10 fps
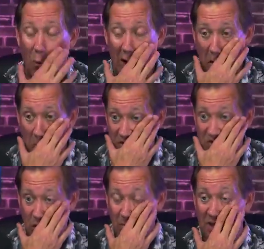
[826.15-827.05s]
Well,
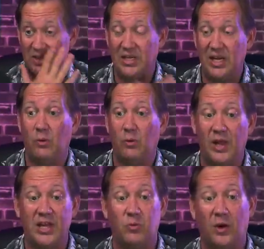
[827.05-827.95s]
show me a city where
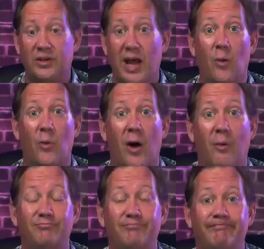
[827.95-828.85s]
that's worked out well.